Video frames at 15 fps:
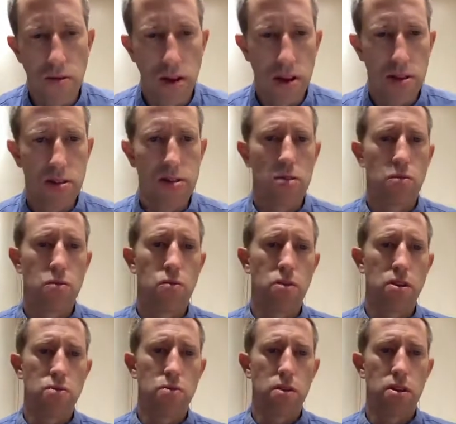writes
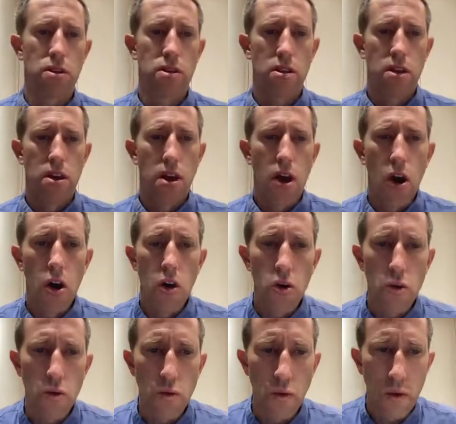Wordsworth.
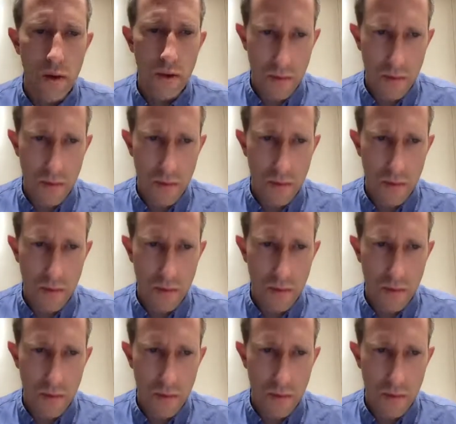Oh,